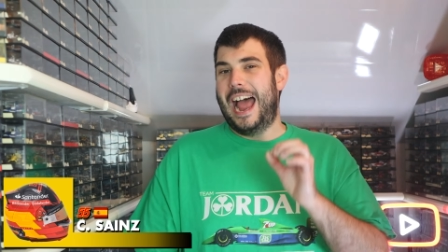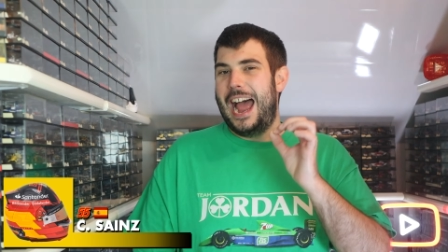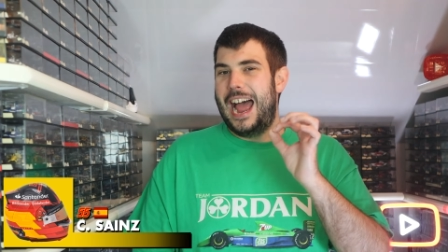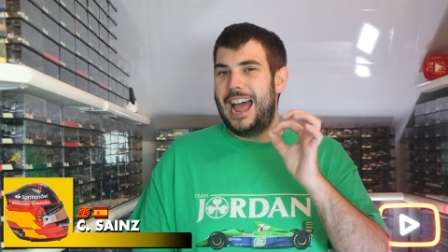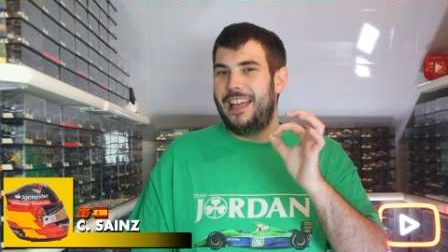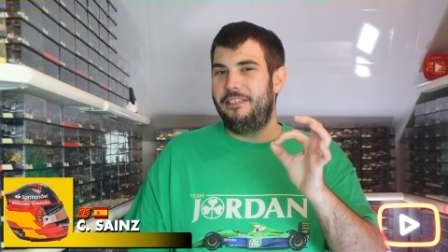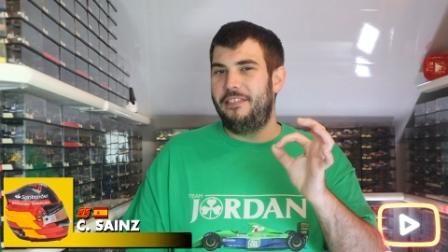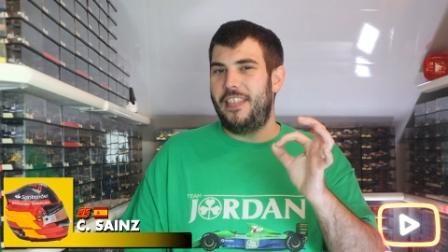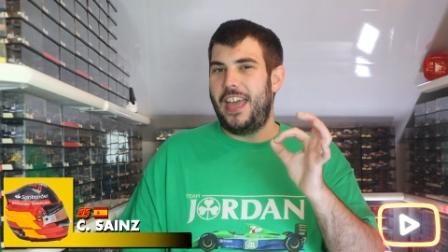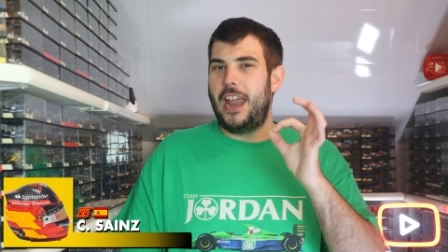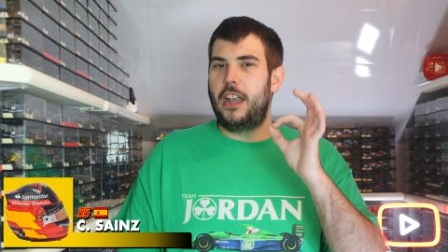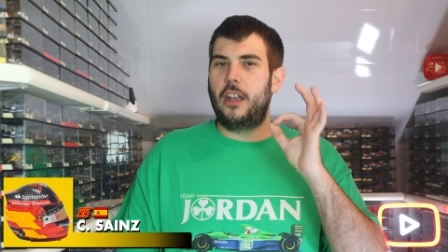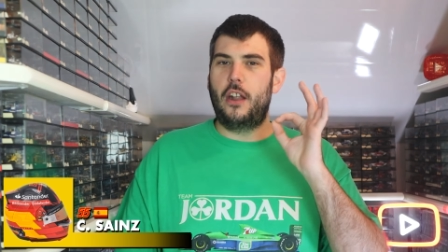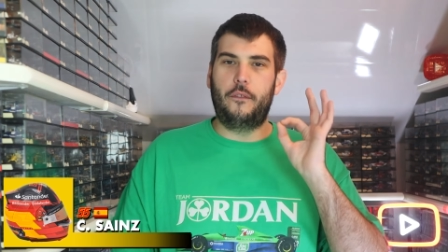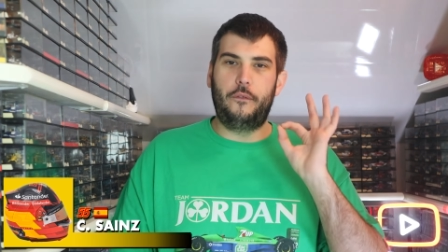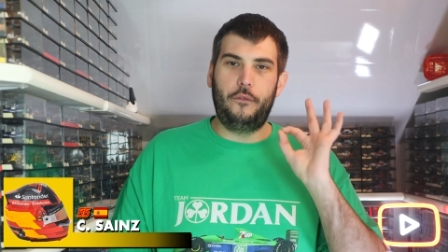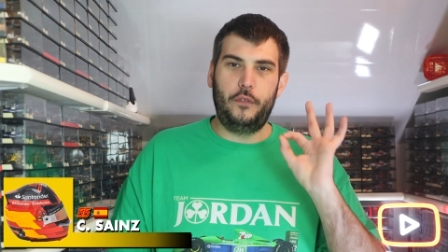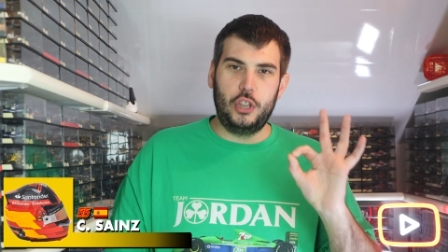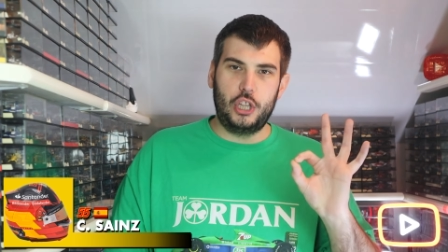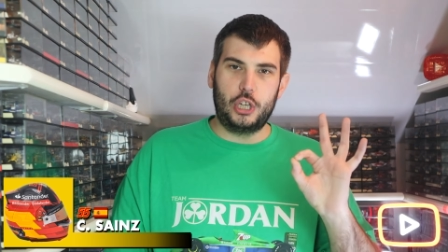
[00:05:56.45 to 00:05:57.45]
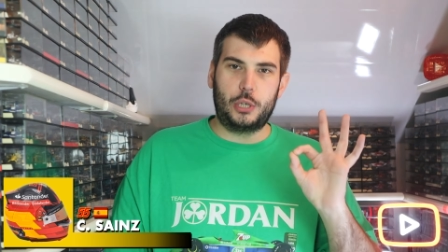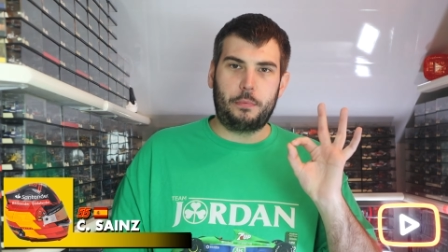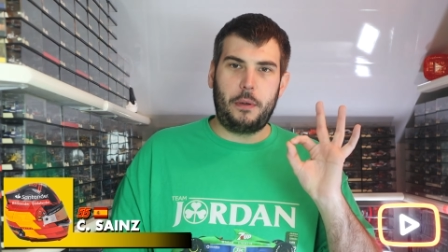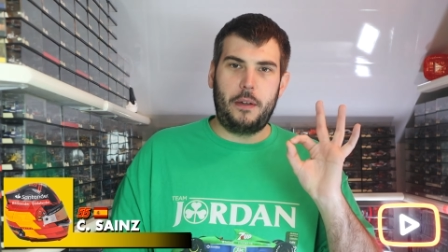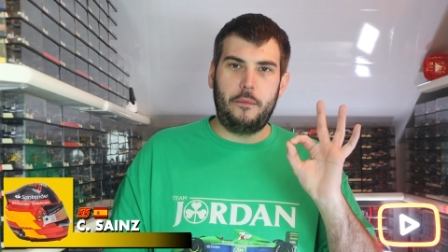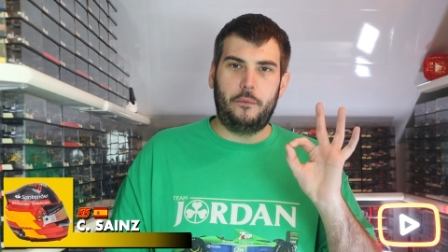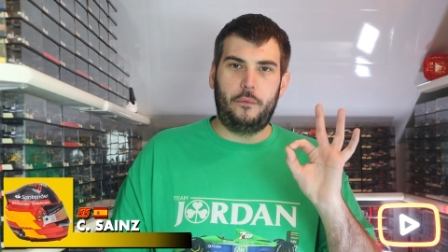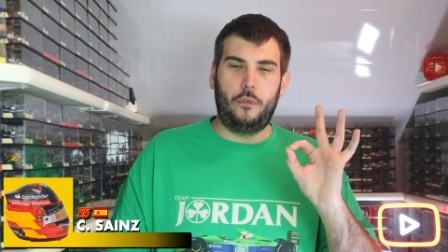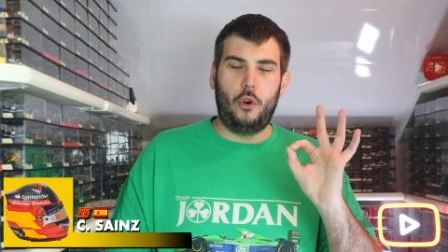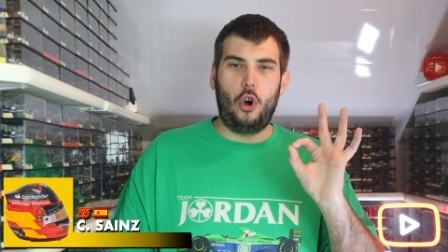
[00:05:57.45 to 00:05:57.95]
And then for the
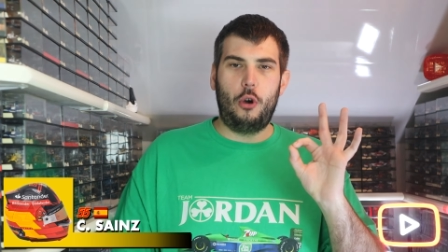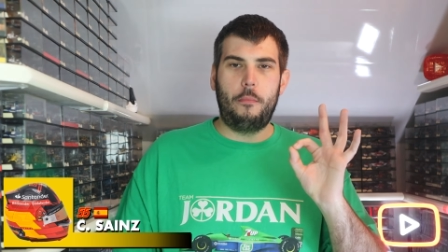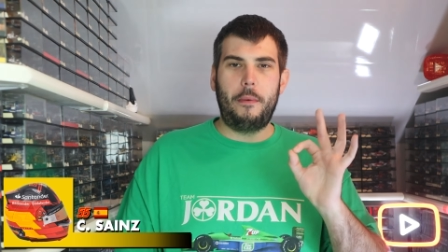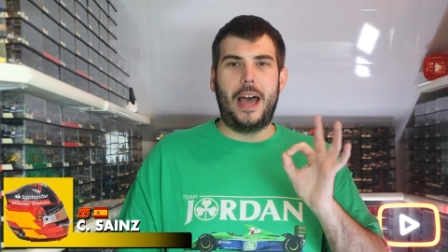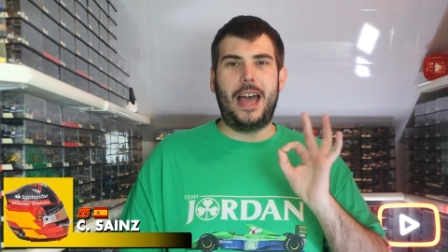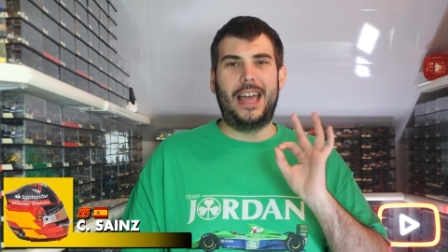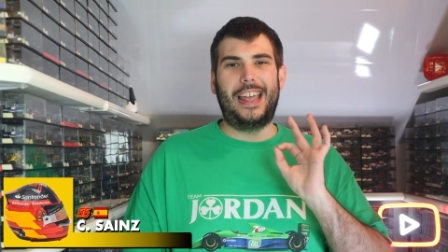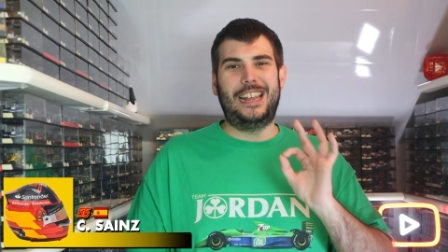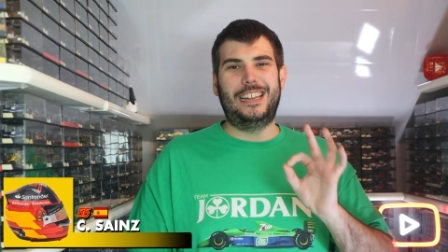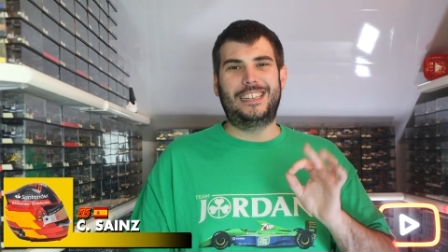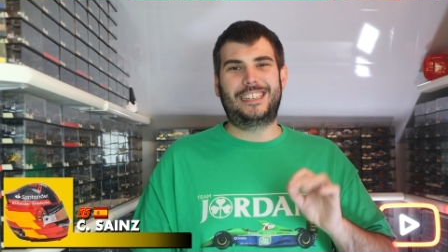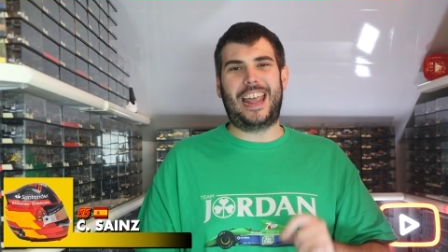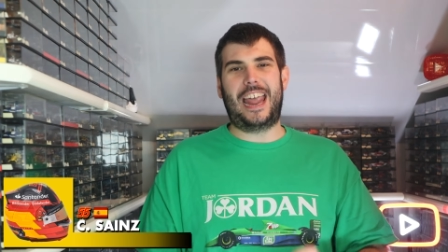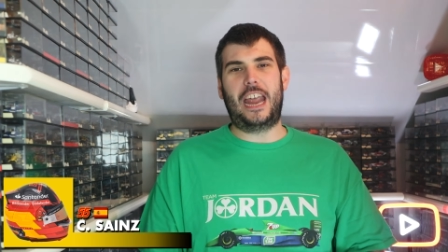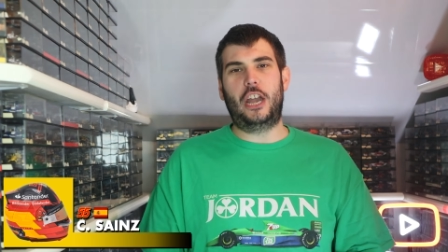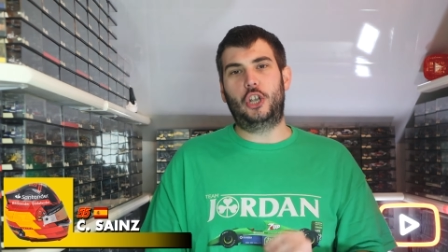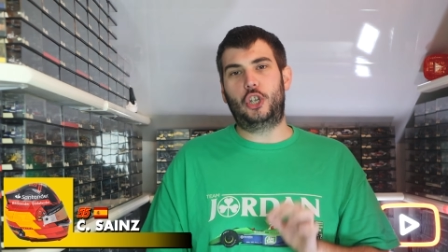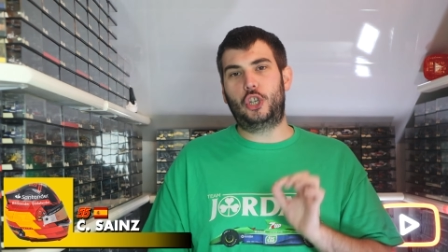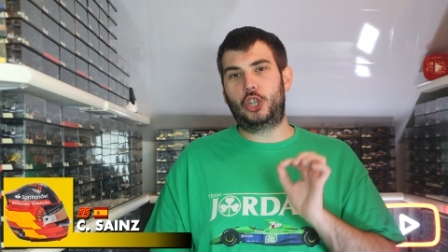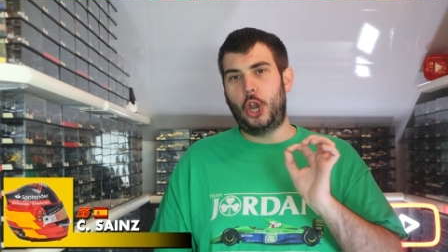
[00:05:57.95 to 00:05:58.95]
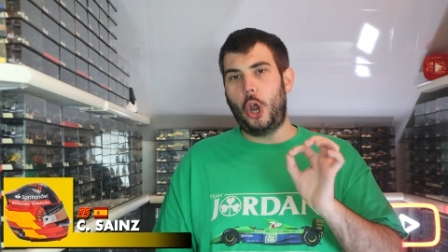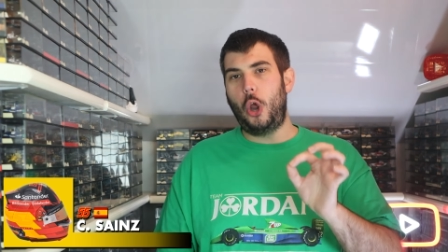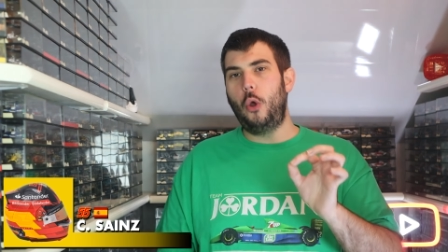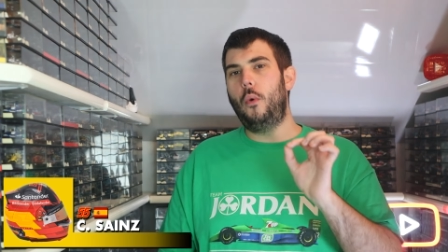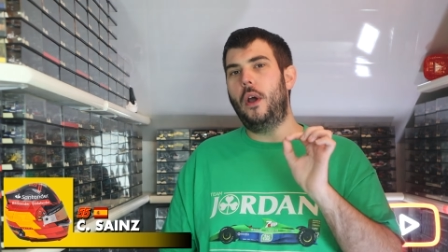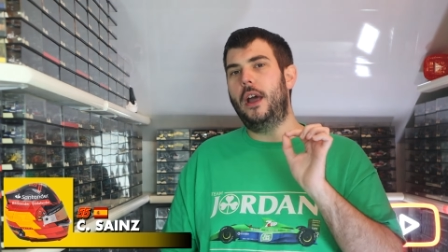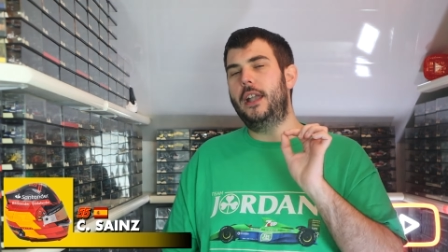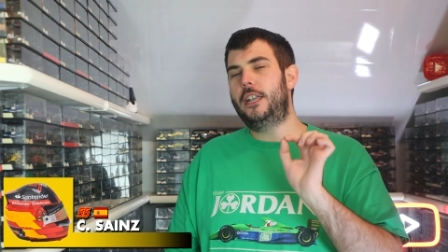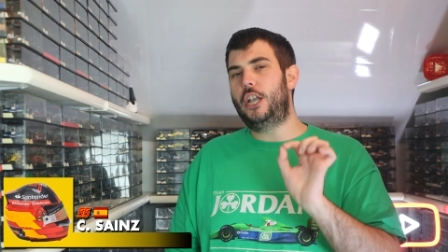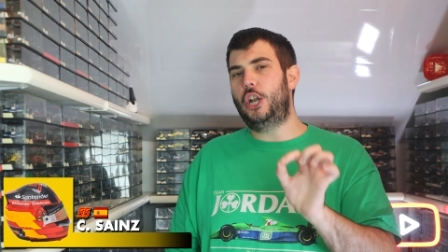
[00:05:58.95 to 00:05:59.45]
sprint format, he's getting
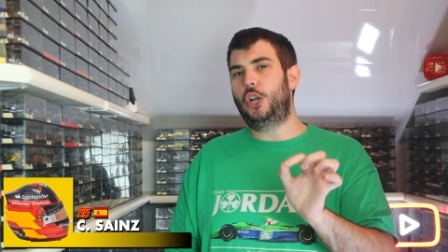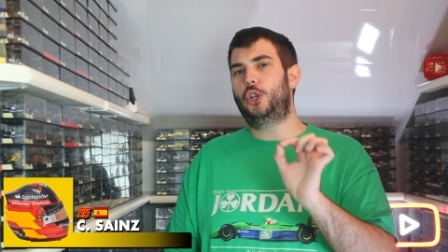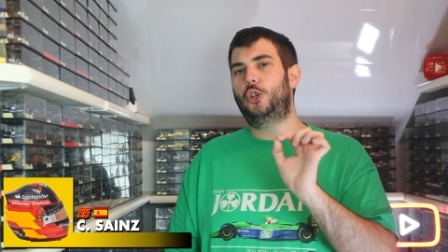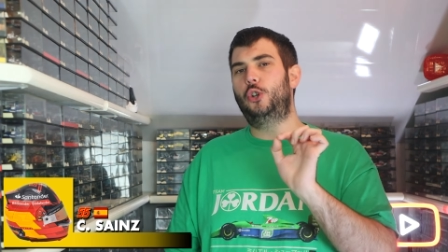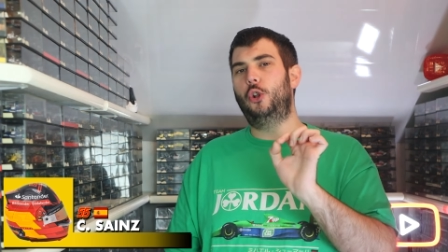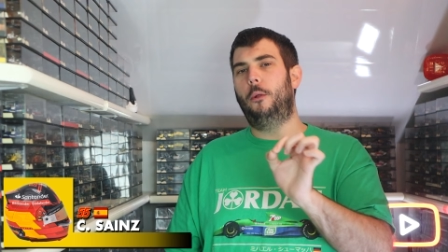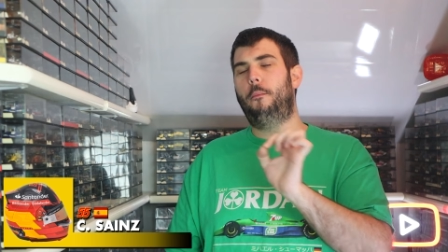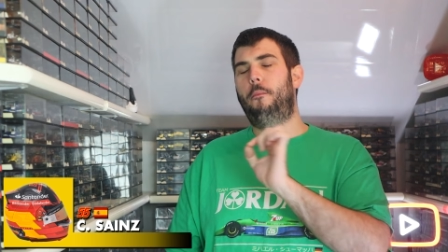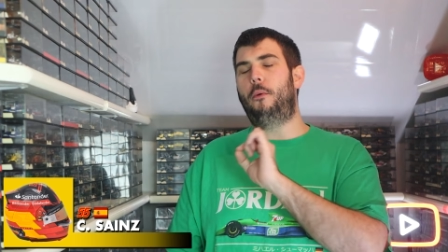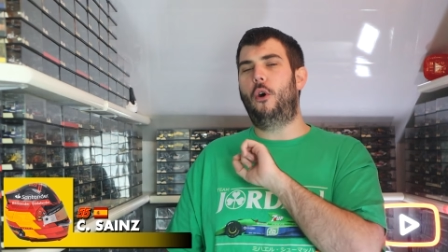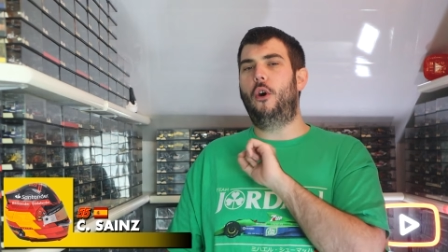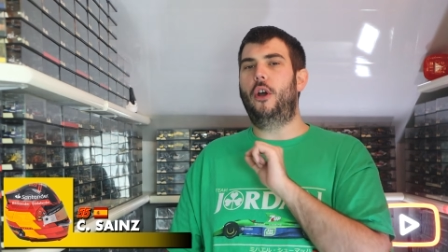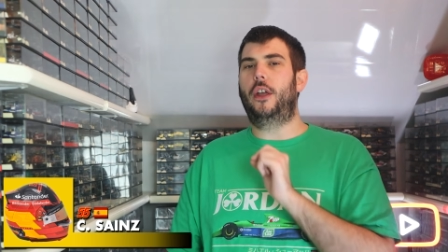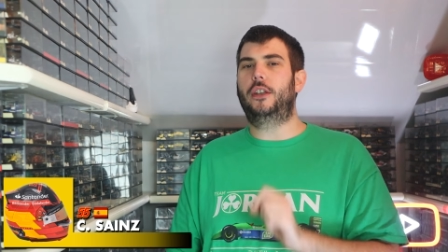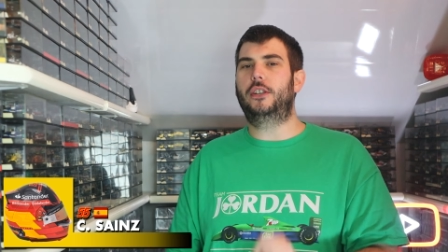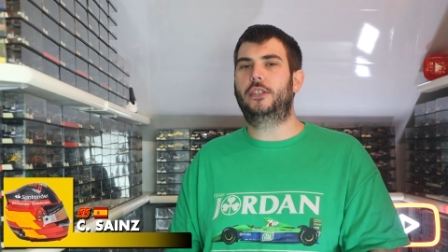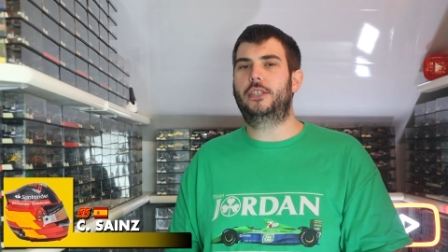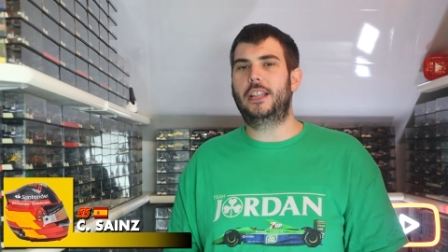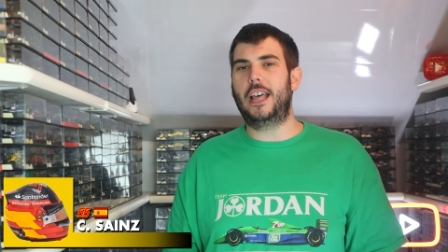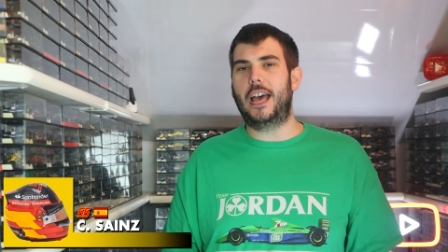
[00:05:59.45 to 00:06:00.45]
2 additional points.